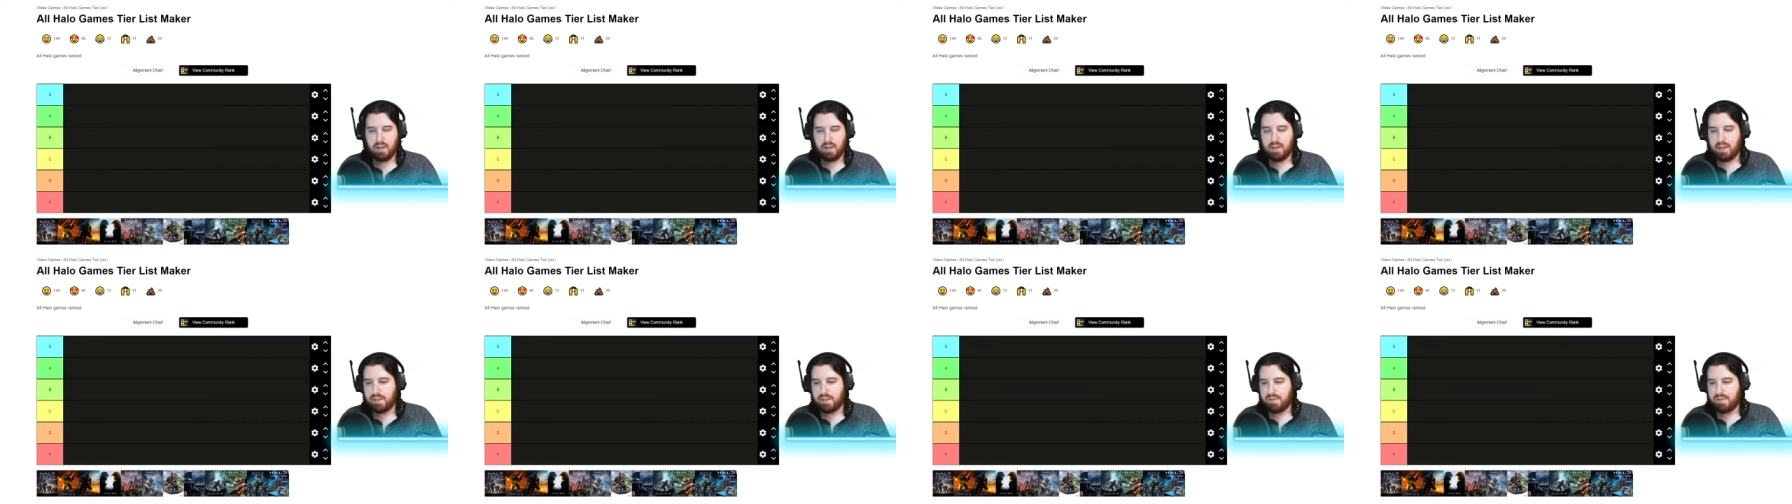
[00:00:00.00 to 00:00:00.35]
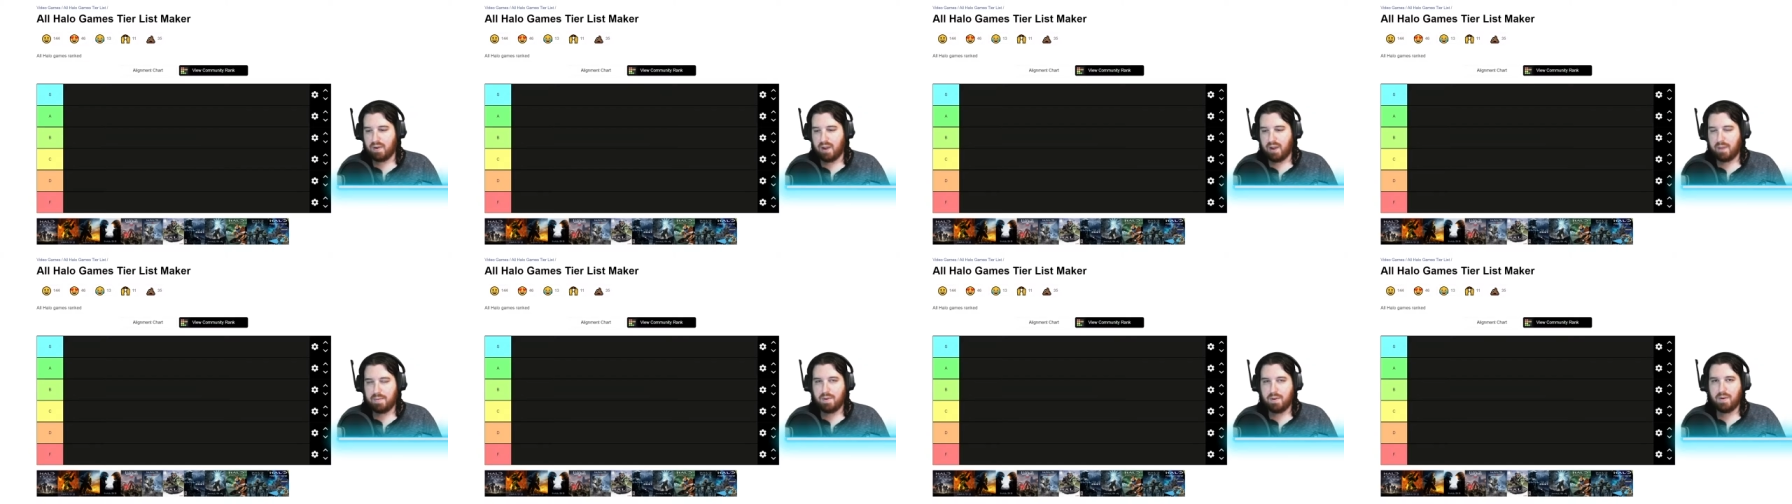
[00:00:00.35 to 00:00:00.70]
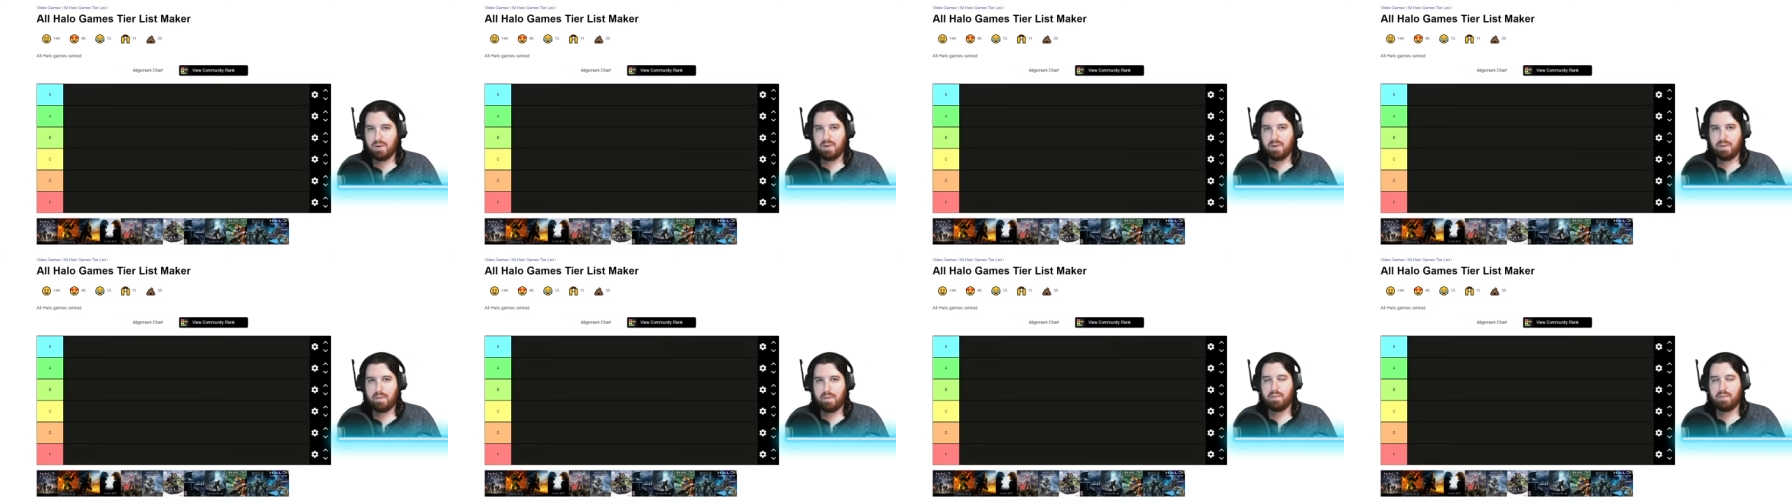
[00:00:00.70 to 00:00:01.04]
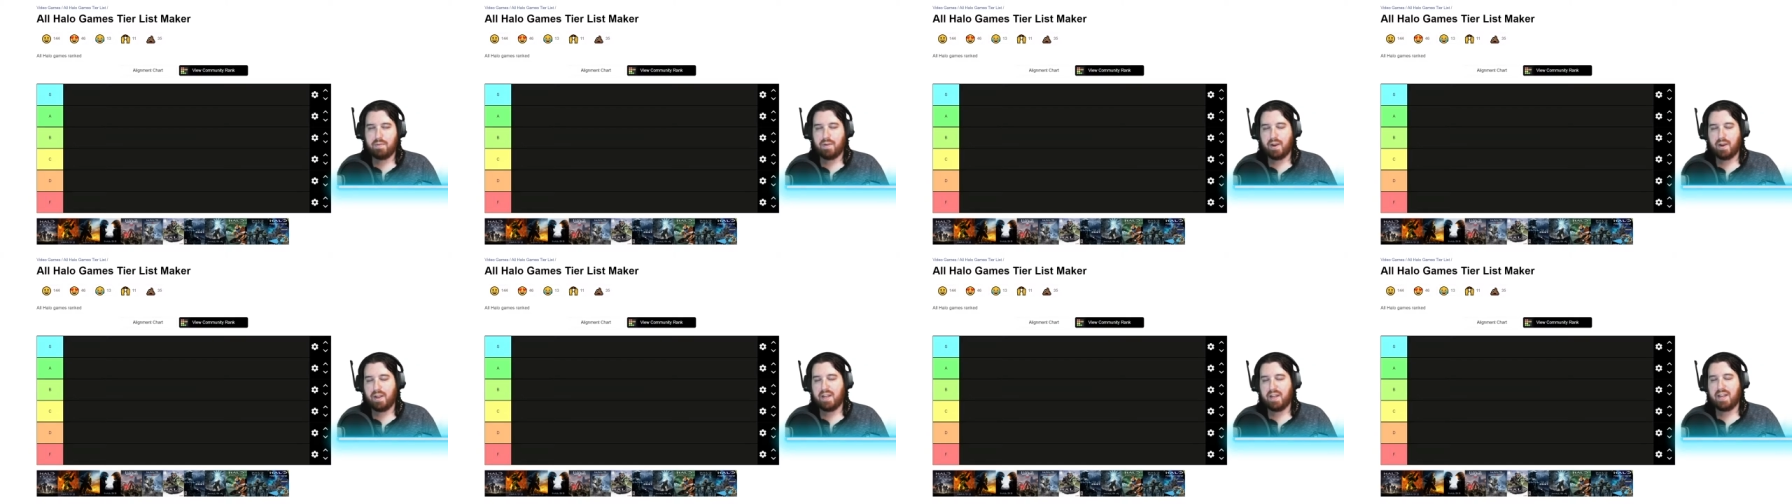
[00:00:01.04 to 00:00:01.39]
That's right, I'm going to be
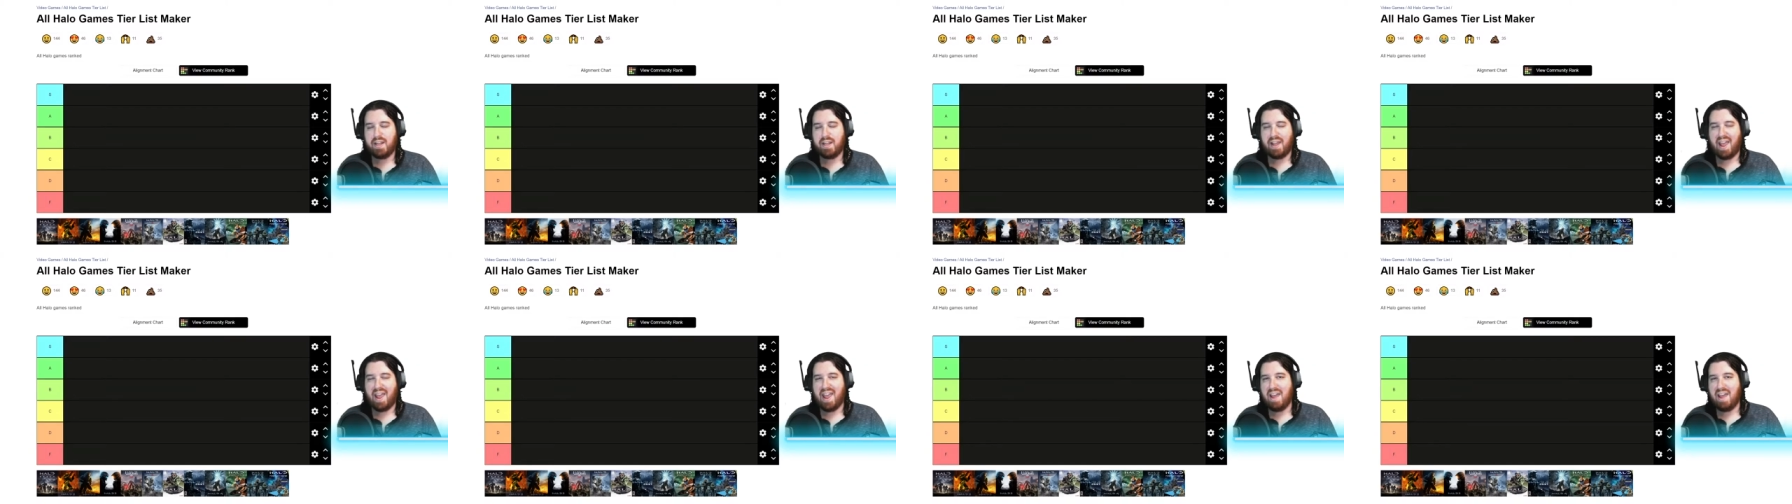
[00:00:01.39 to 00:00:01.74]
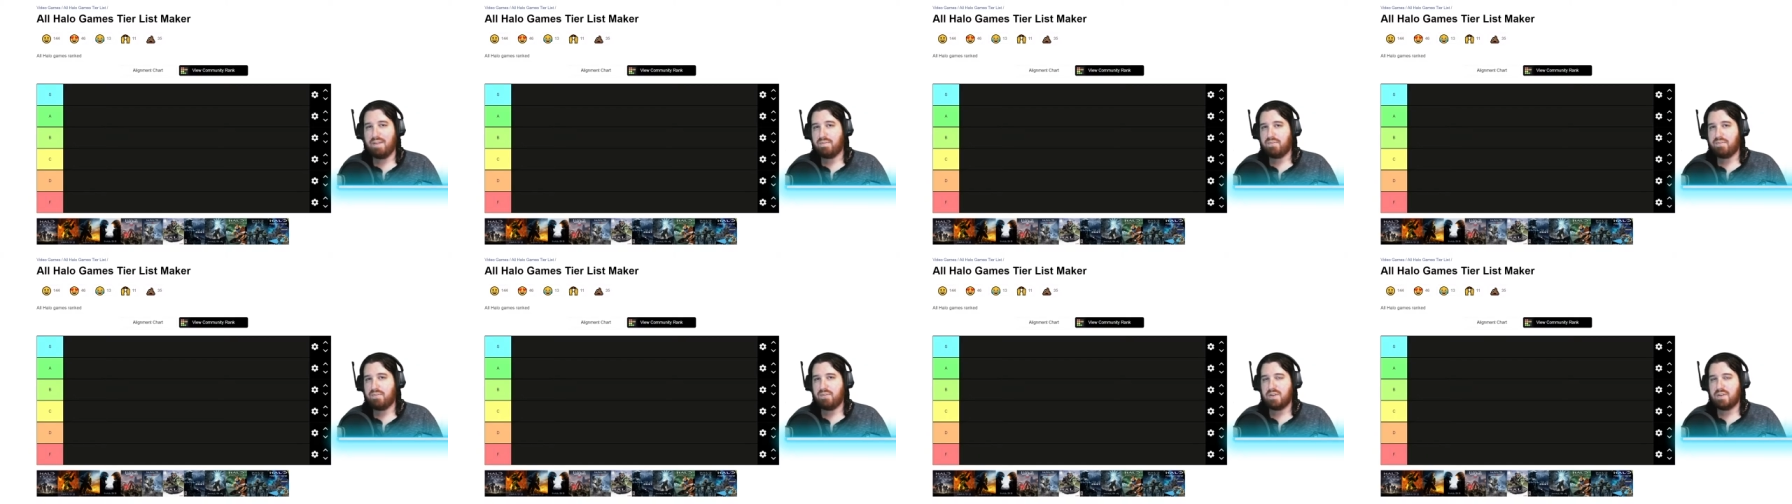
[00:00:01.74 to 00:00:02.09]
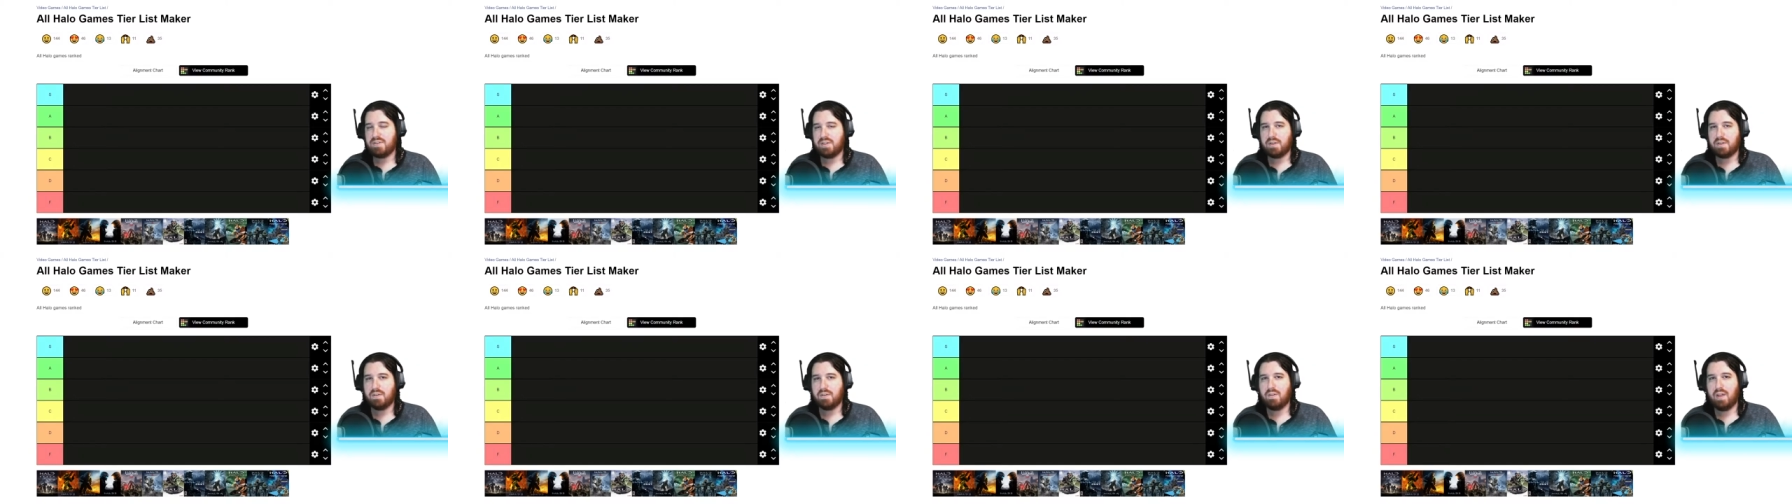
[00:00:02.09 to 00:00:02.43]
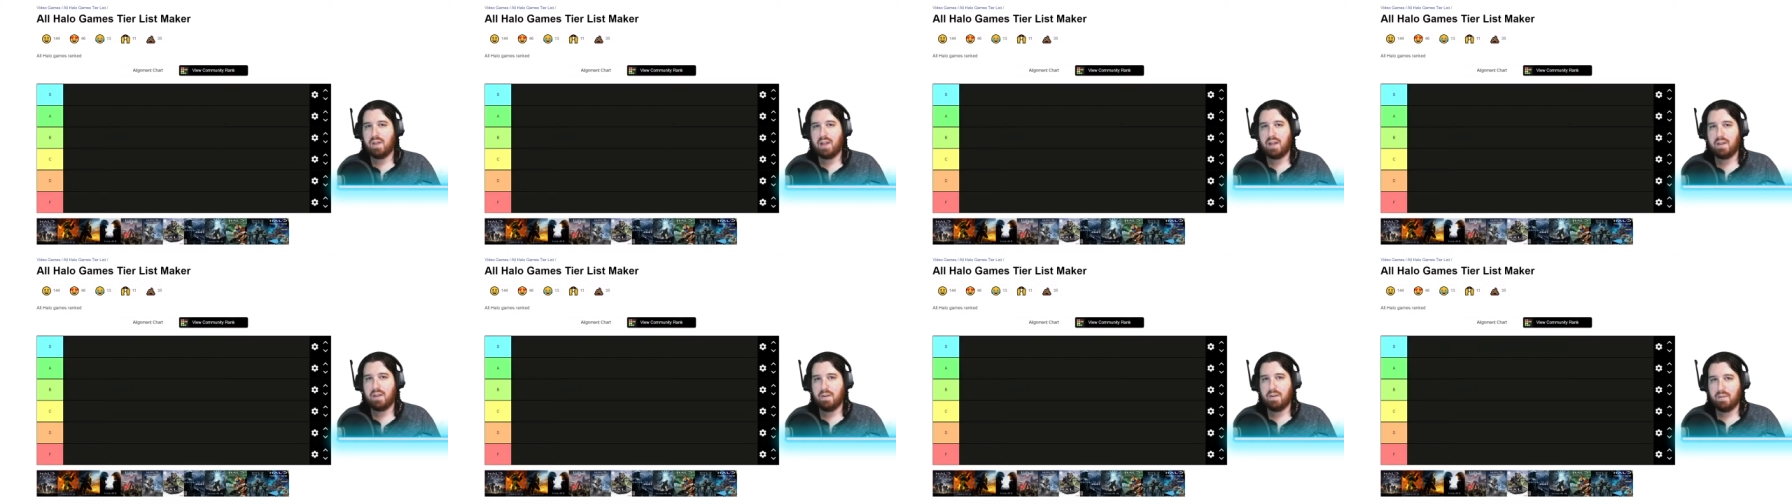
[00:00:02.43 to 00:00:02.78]
ranking every single
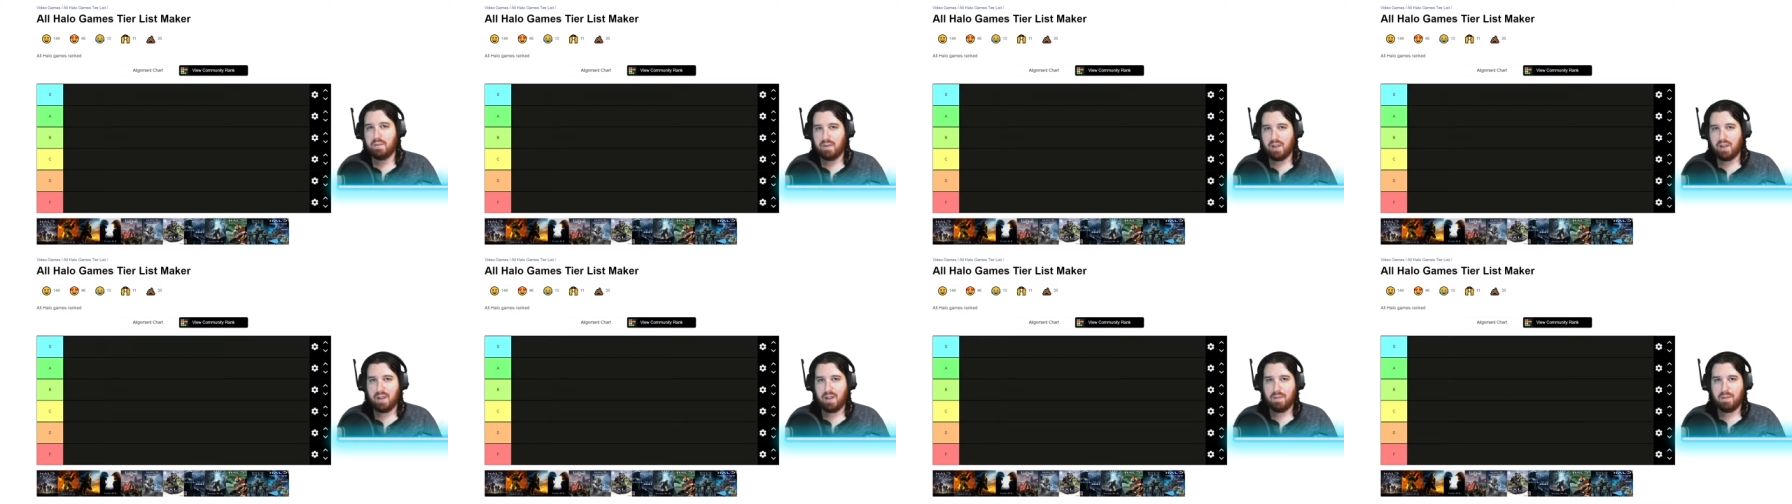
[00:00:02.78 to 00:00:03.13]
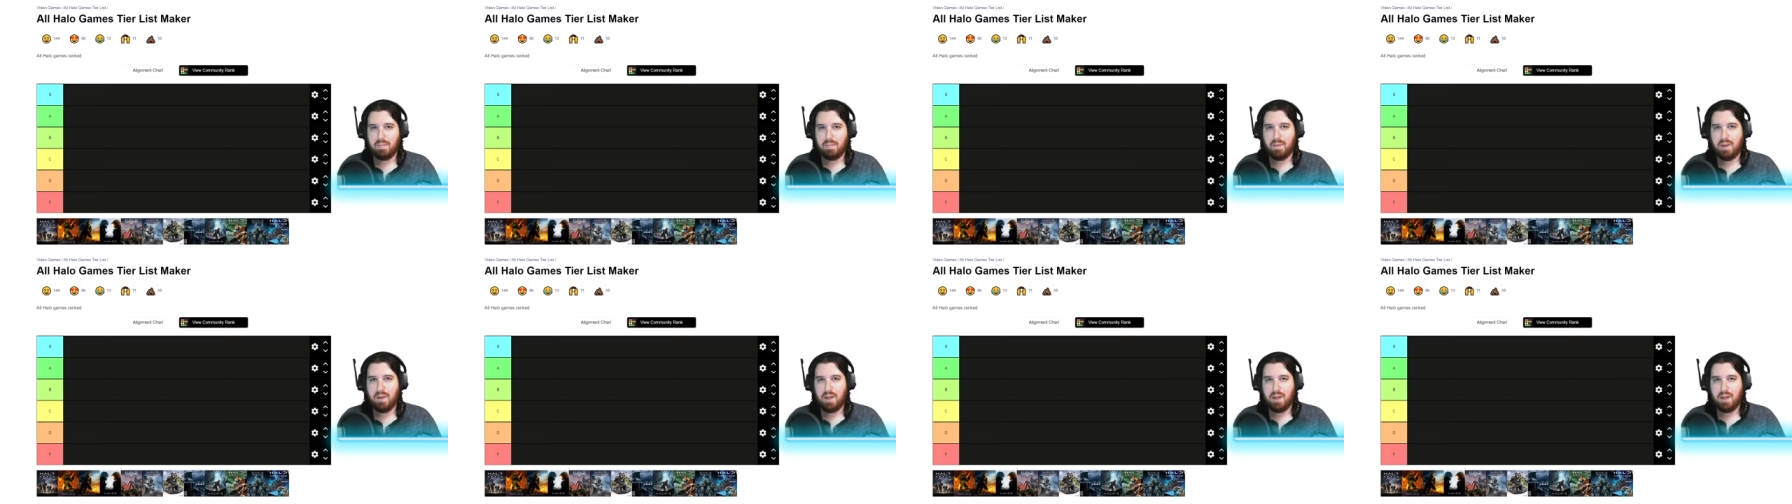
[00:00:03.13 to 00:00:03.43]
Halo game